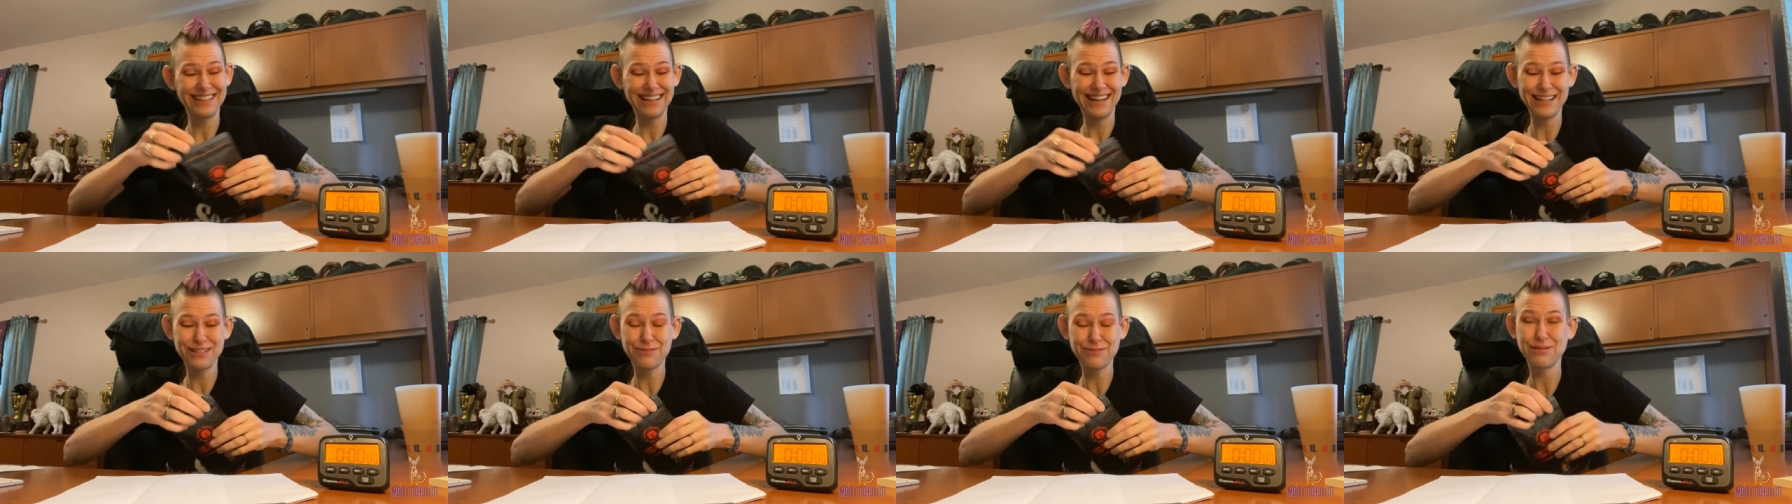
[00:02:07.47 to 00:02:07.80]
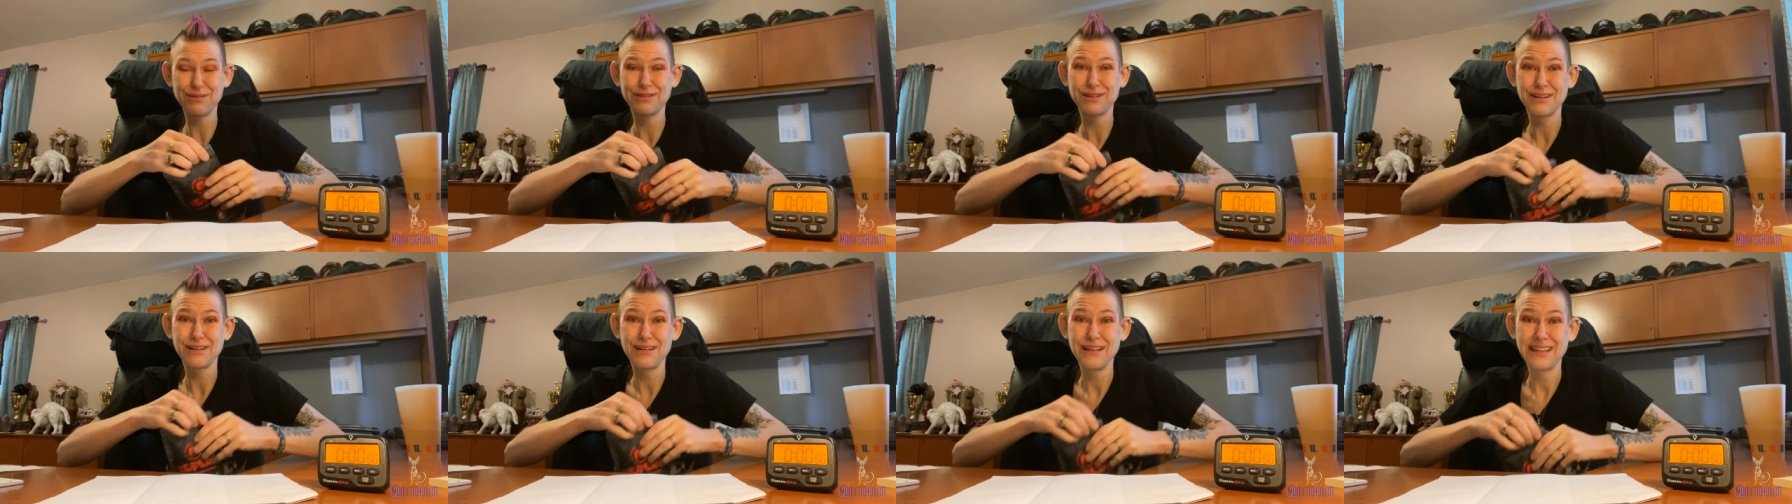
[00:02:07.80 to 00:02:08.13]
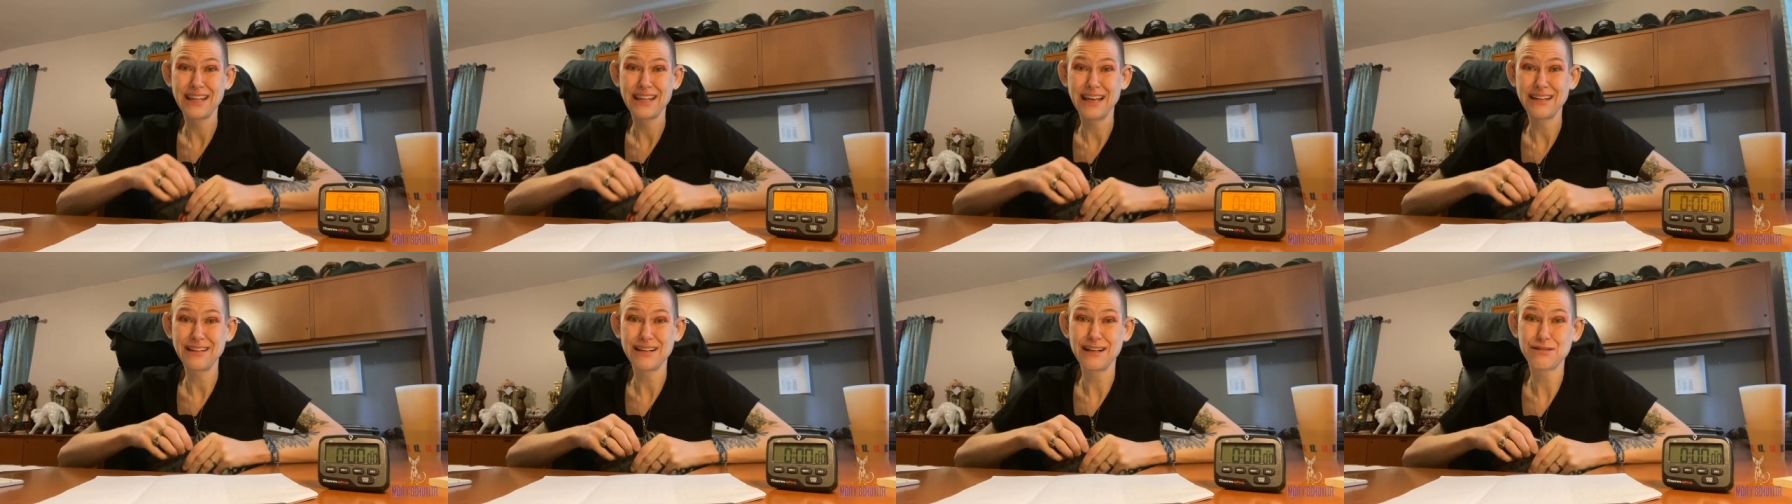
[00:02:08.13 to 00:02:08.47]
that dust was
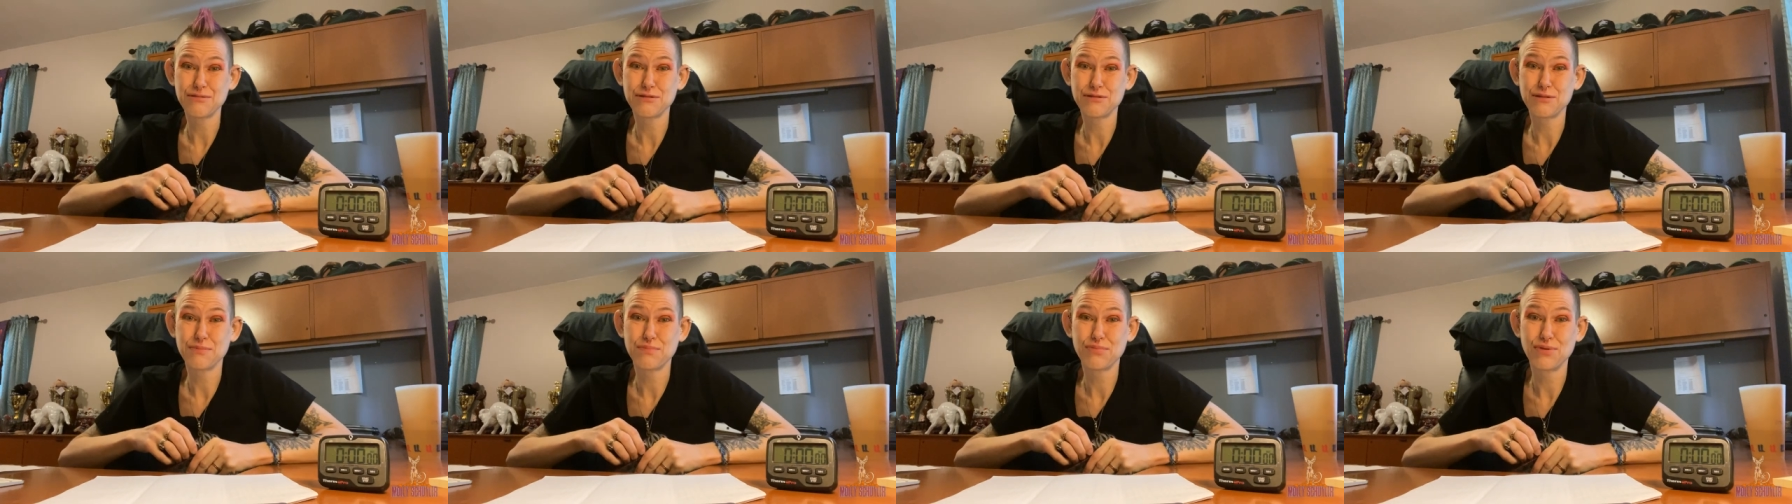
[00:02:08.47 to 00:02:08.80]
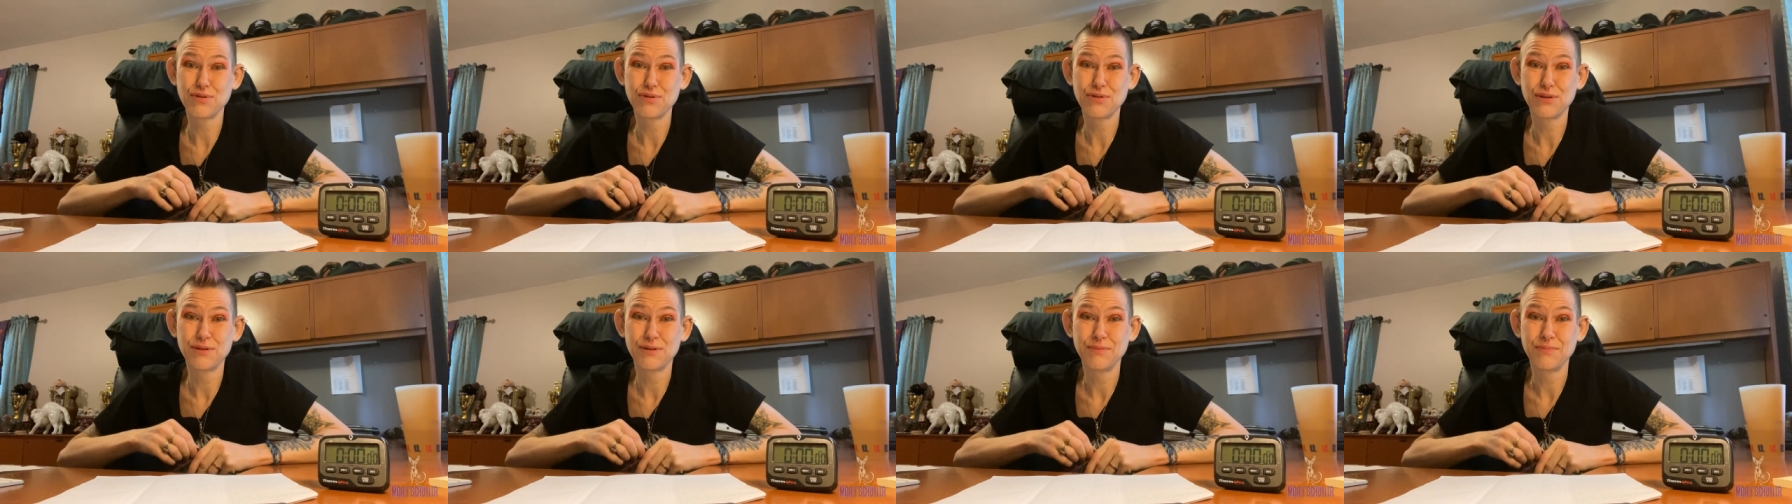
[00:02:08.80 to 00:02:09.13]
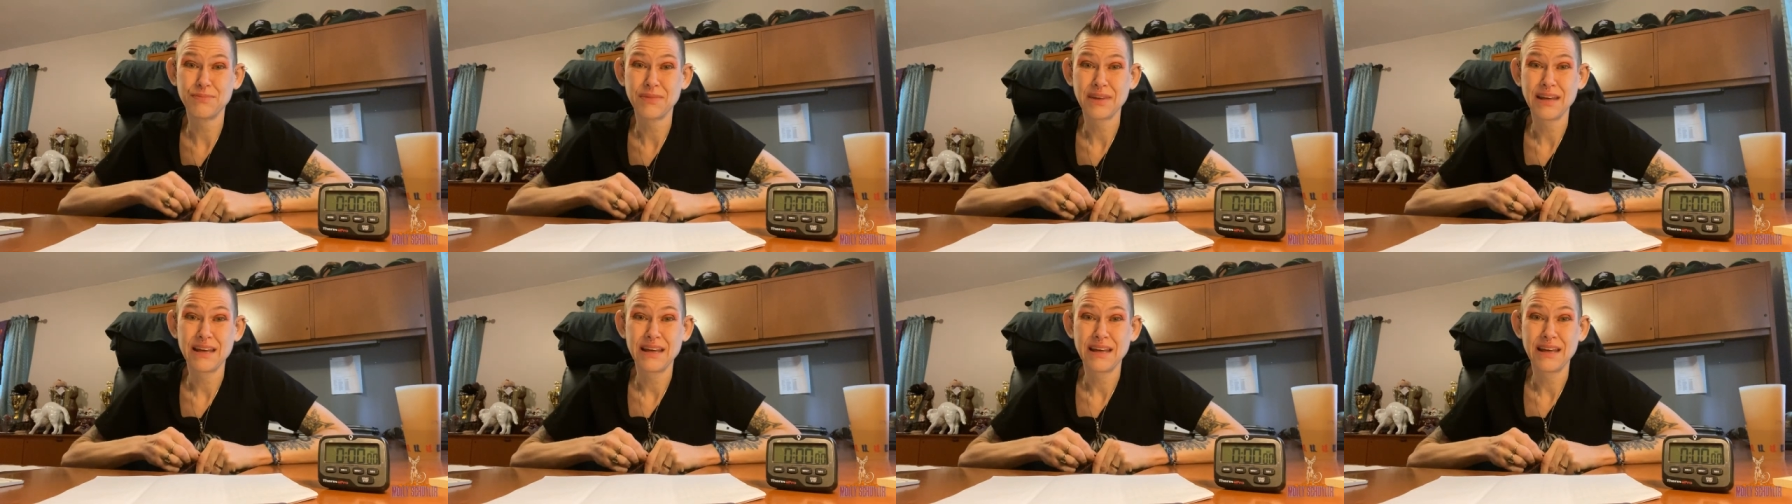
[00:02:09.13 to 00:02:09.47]
that dust was
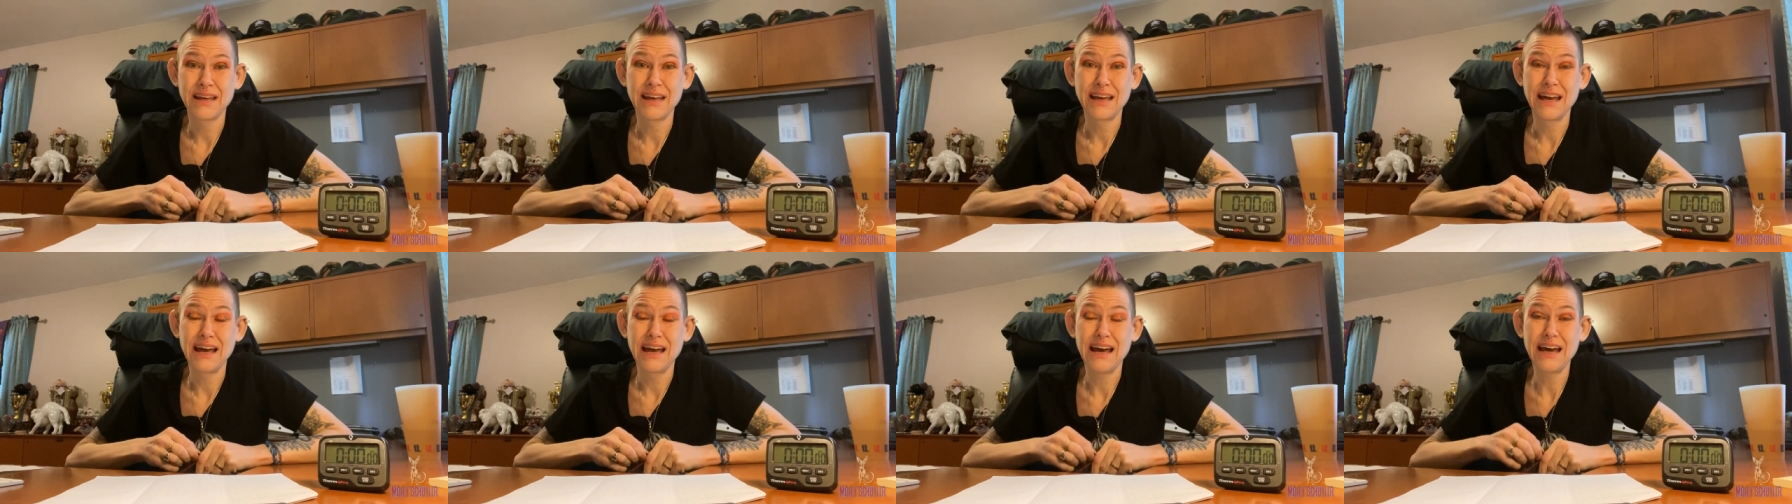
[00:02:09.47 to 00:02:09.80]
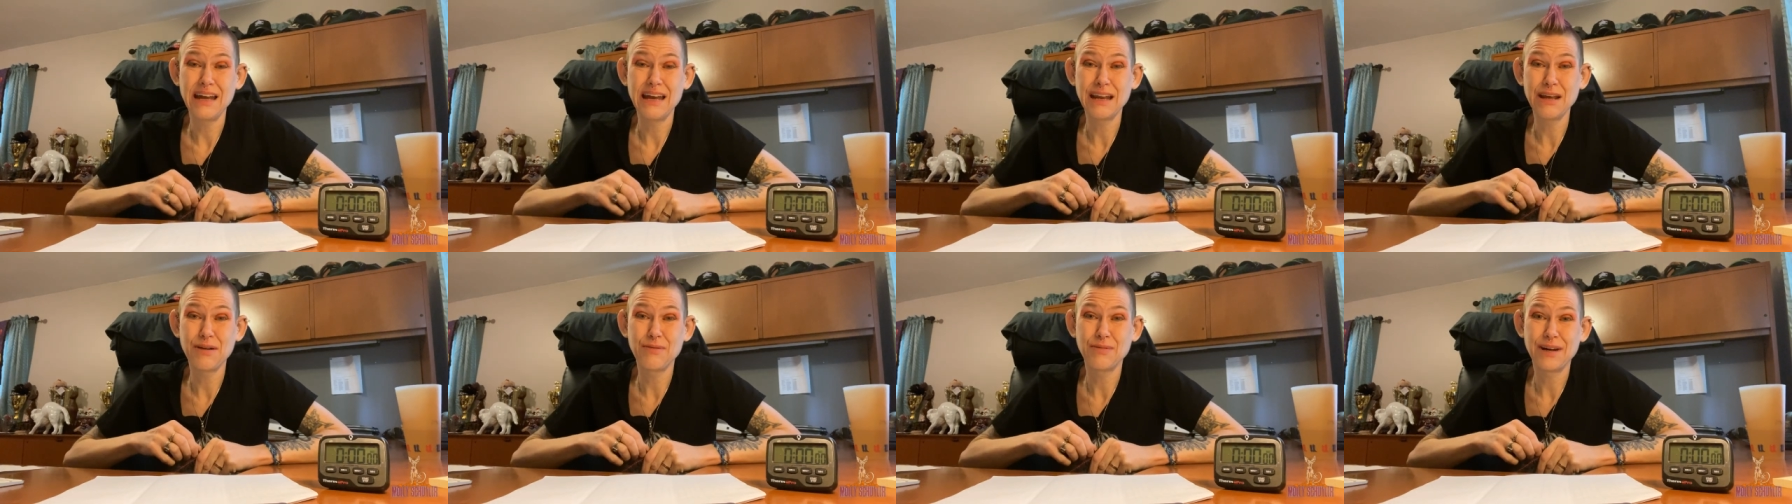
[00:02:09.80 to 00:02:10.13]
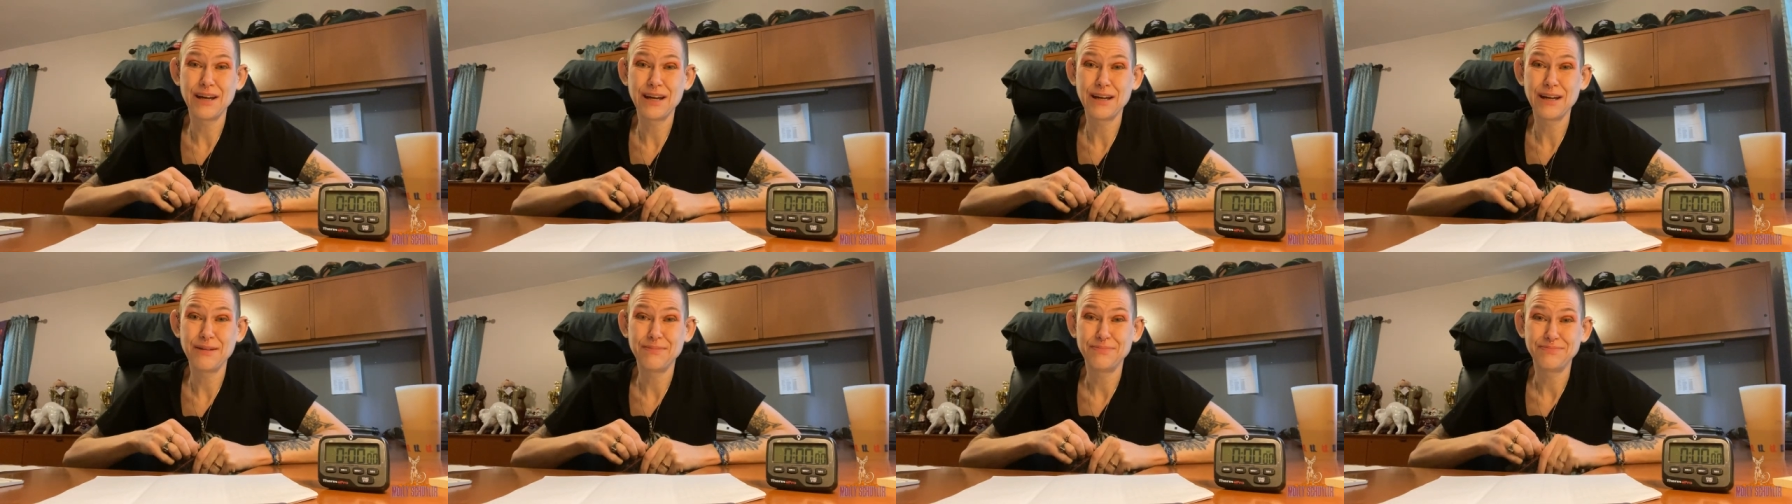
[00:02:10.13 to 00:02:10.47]
brutal.
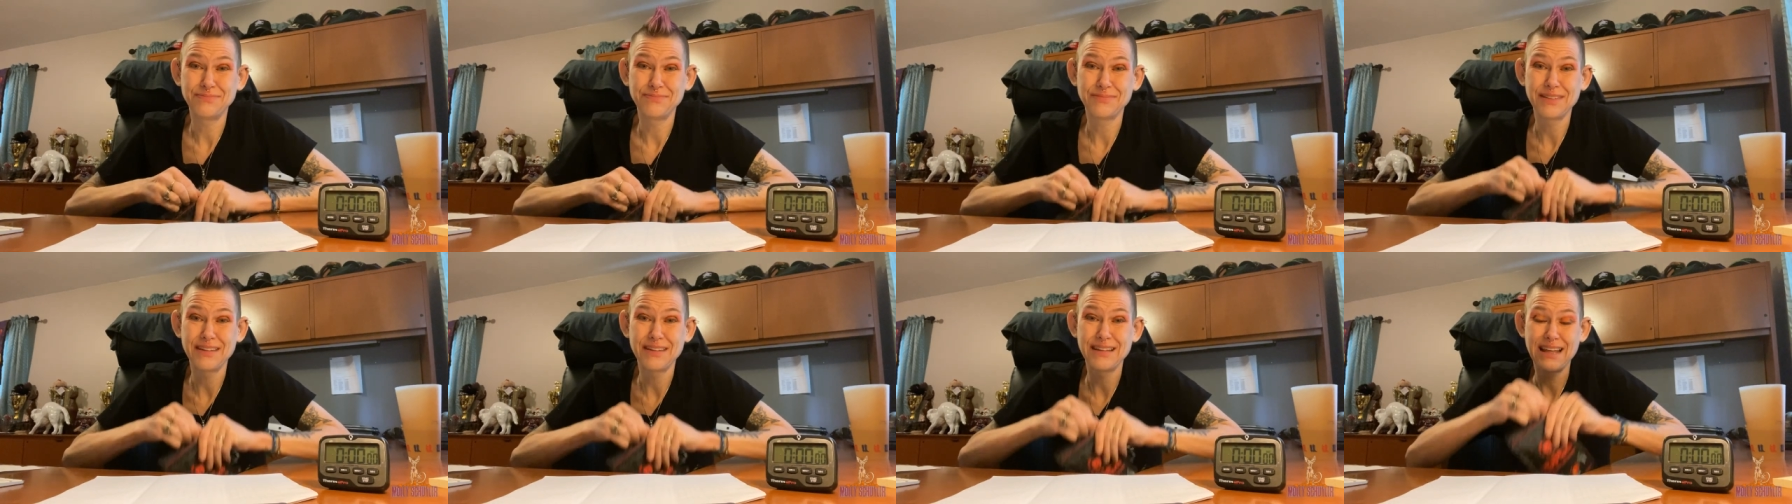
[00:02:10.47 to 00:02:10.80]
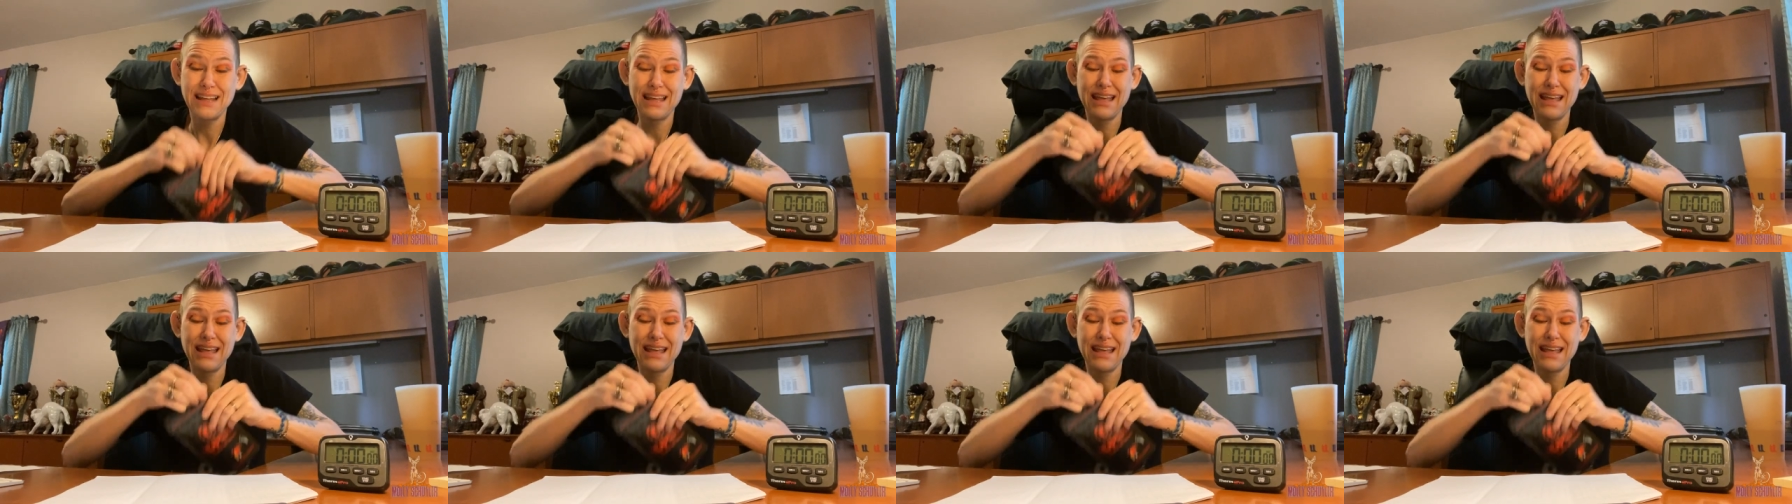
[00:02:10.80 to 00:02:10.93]
Anyway,